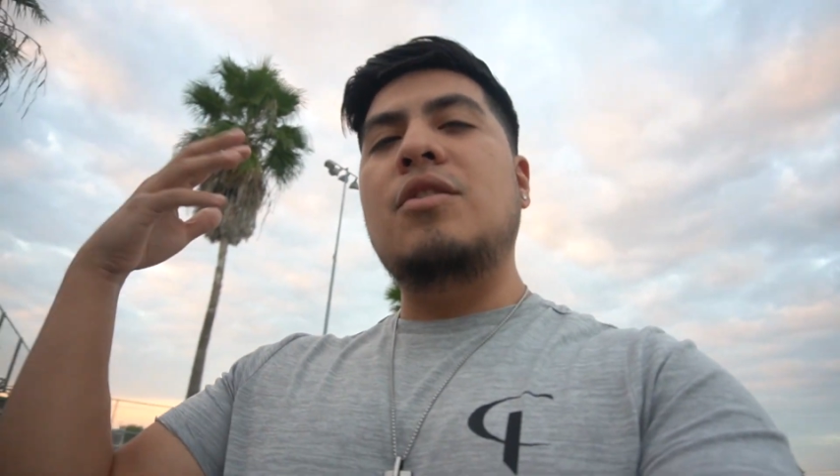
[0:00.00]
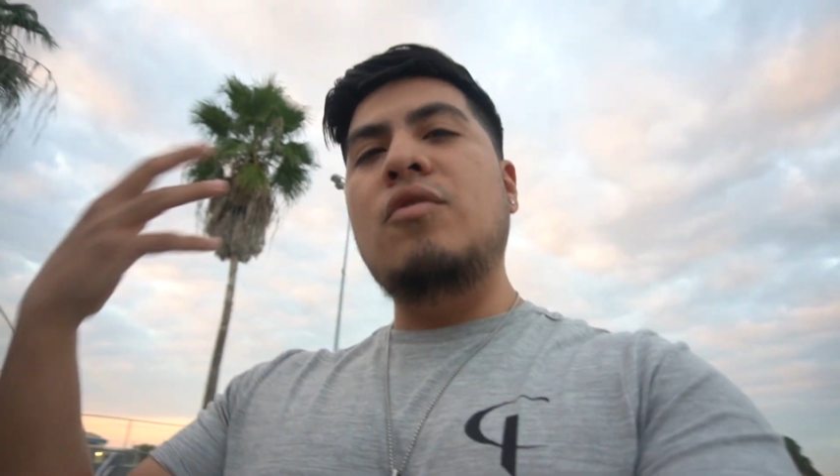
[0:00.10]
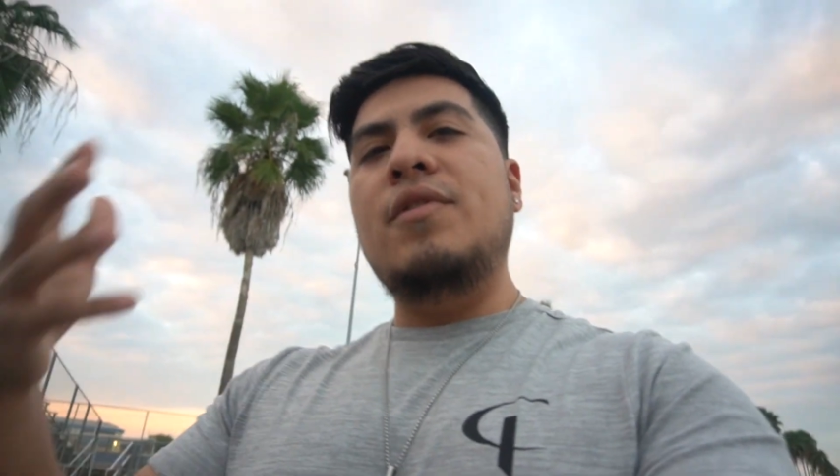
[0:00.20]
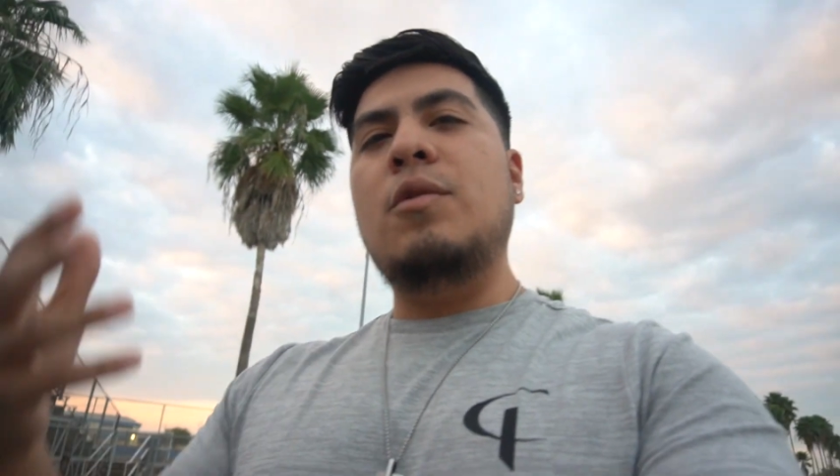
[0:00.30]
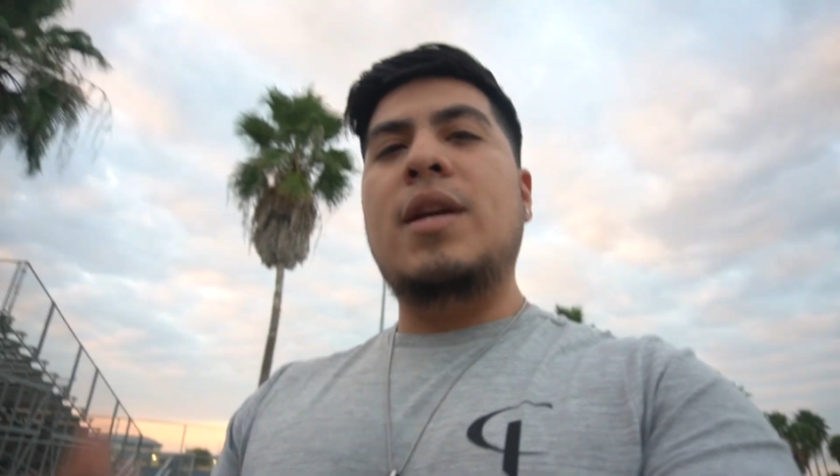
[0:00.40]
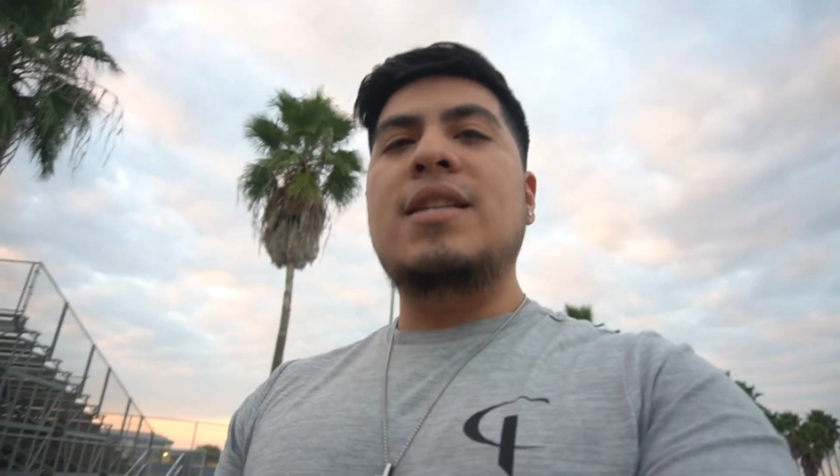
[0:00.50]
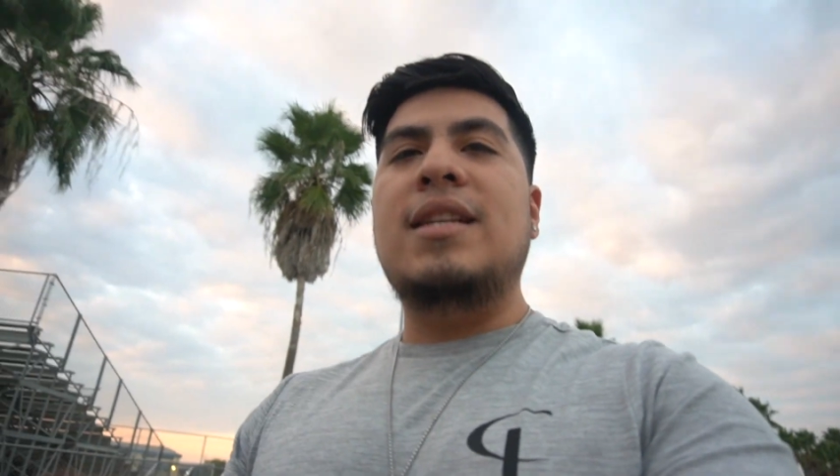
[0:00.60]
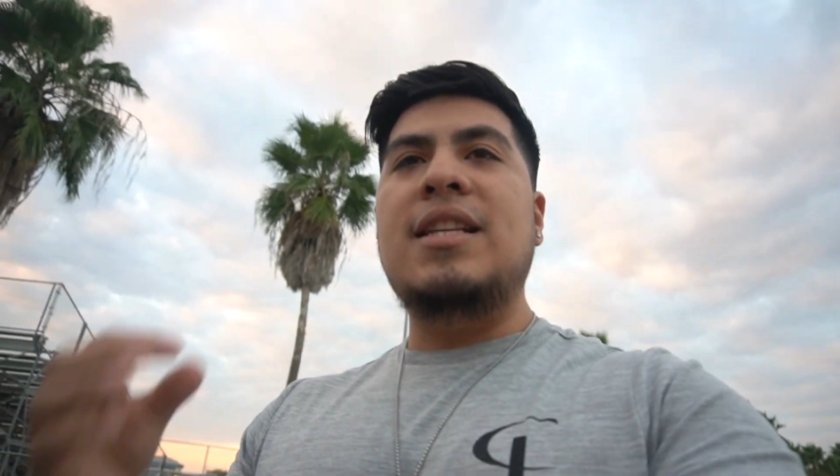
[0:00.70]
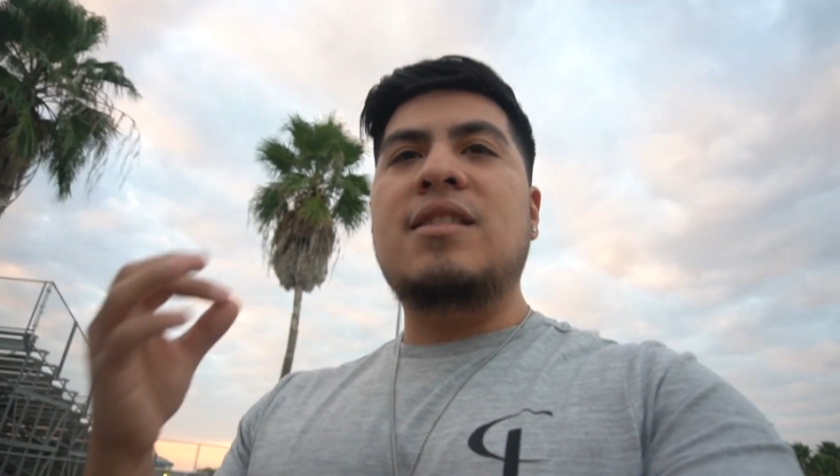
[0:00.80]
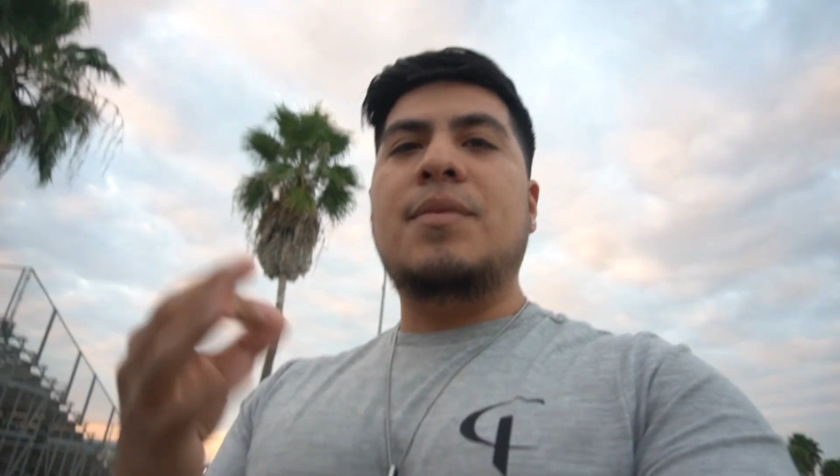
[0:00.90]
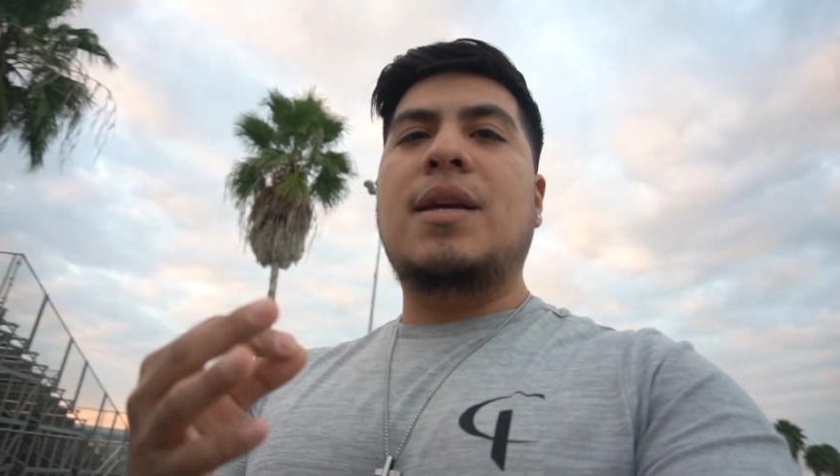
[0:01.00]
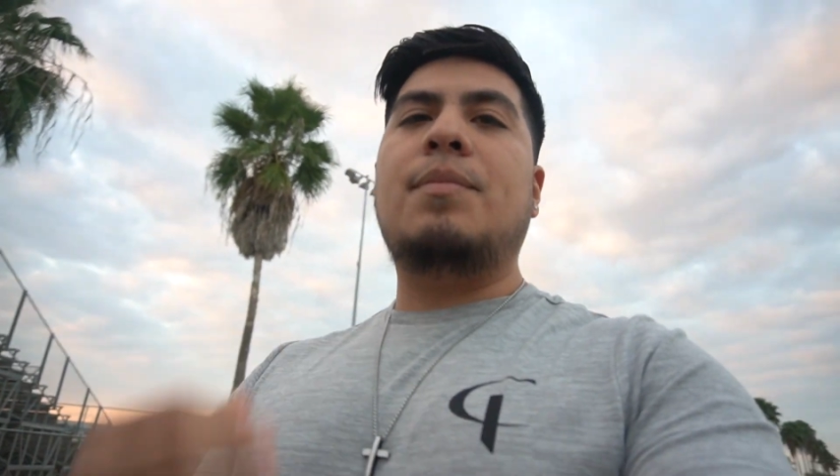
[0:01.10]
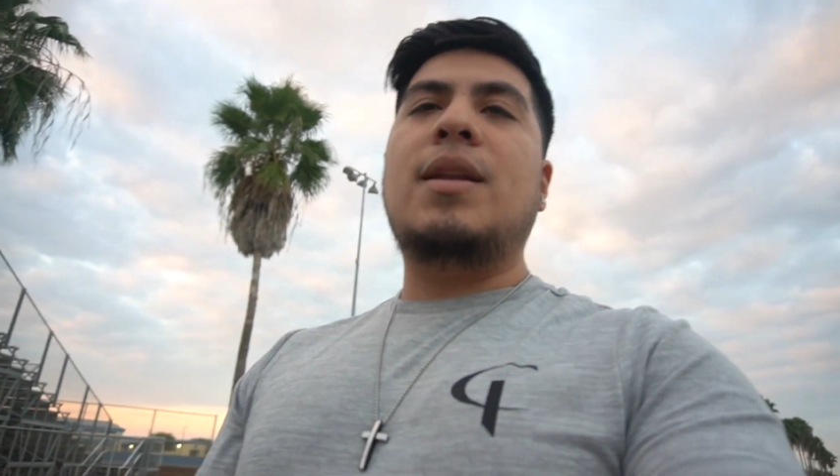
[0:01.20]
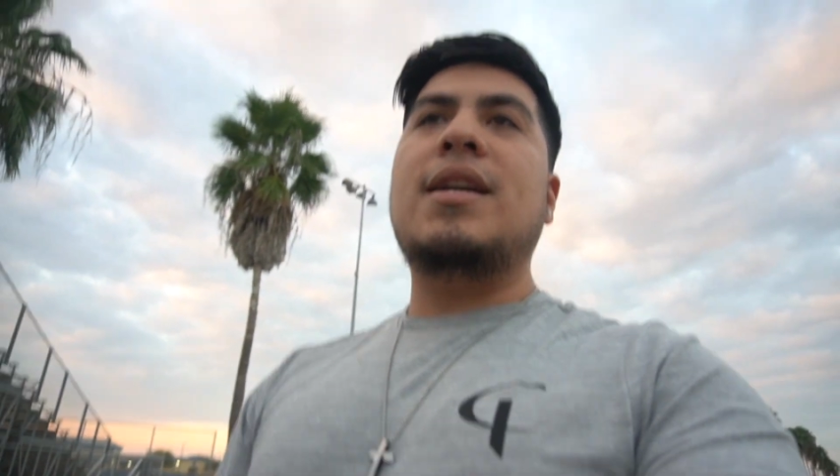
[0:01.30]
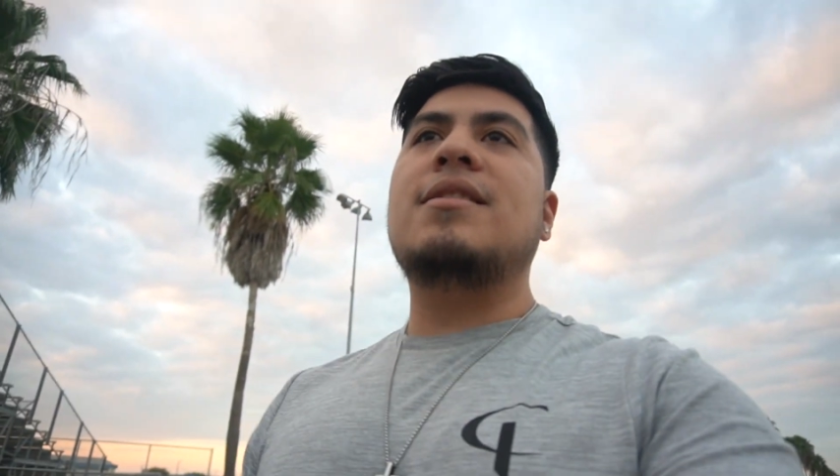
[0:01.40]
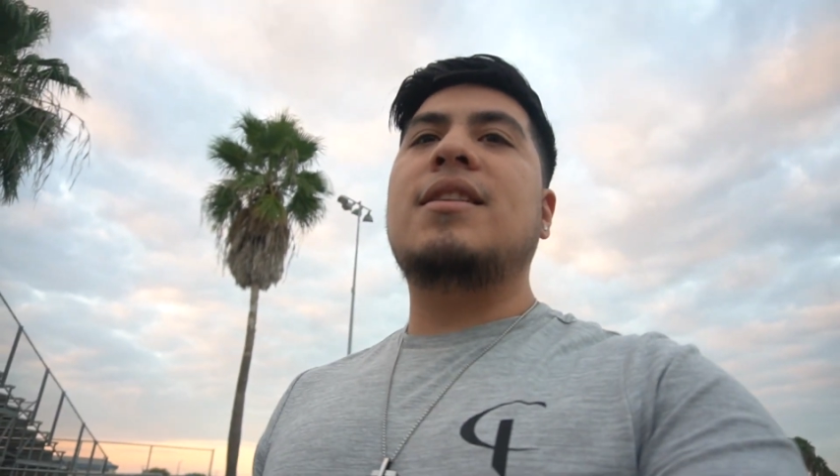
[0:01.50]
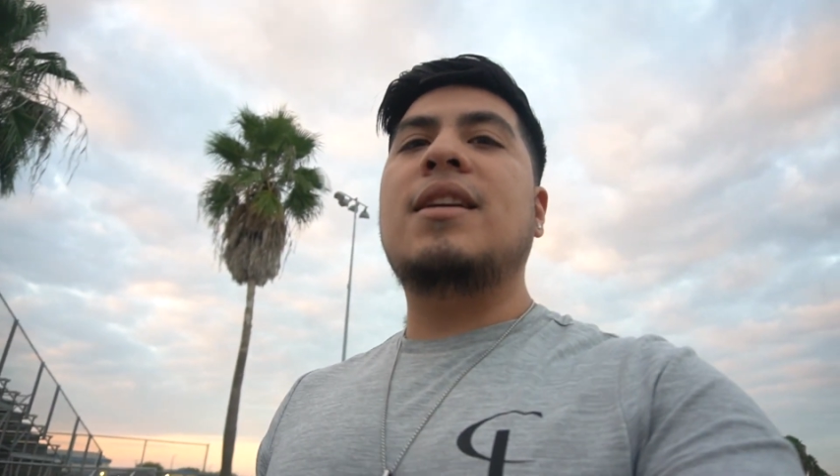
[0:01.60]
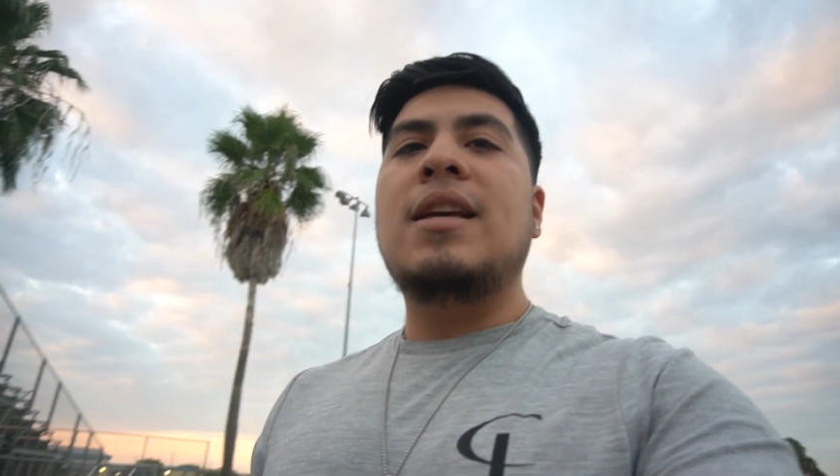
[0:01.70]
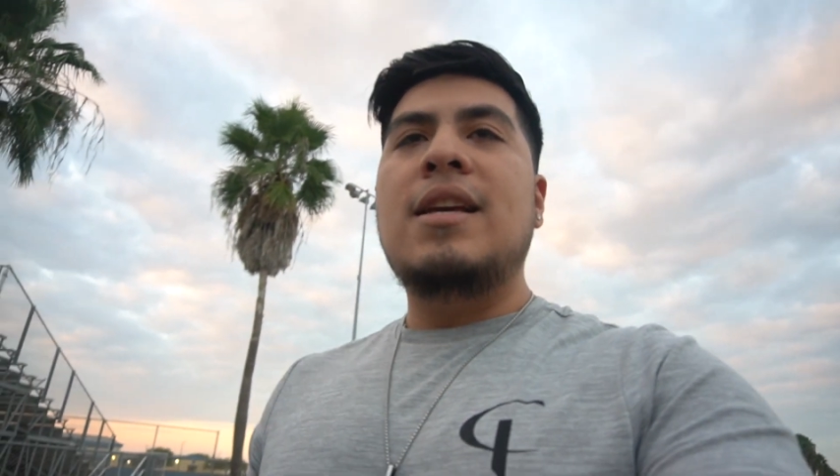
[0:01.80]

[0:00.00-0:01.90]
UV rays, it eats up that plastic.